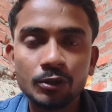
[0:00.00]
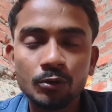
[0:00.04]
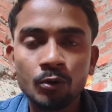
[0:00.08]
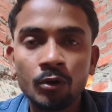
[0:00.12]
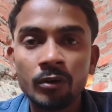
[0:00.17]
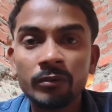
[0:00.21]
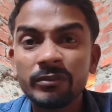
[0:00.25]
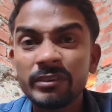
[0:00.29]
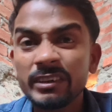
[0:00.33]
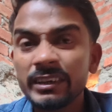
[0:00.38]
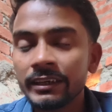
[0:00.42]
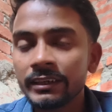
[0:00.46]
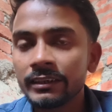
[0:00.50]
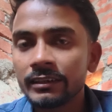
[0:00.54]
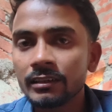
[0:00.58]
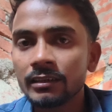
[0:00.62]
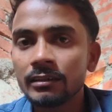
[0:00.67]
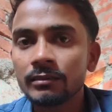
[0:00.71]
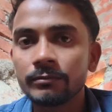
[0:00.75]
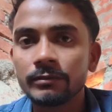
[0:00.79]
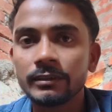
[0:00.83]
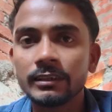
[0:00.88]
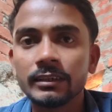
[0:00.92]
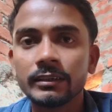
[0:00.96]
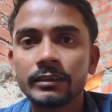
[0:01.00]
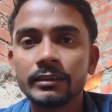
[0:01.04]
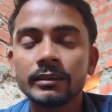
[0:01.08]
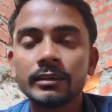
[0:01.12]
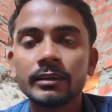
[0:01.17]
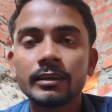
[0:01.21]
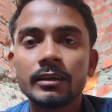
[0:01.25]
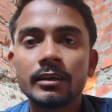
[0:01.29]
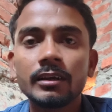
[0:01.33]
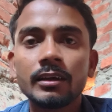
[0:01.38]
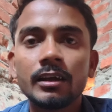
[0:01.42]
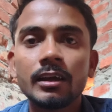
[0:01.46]
confidential way.
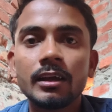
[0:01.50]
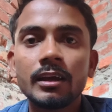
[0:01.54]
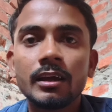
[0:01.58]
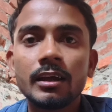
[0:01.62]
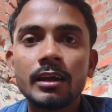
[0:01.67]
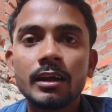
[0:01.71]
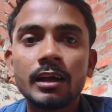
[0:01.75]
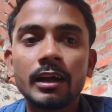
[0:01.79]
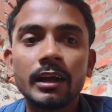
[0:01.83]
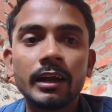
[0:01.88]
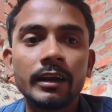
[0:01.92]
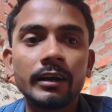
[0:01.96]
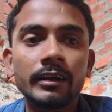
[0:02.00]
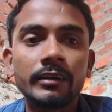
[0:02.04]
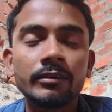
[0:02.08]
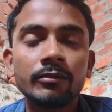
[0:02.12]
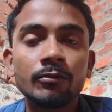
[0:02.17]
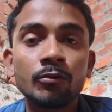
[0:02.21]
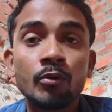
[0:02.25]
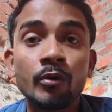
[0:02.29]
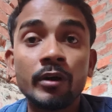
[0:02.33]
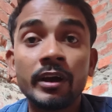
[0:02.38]
And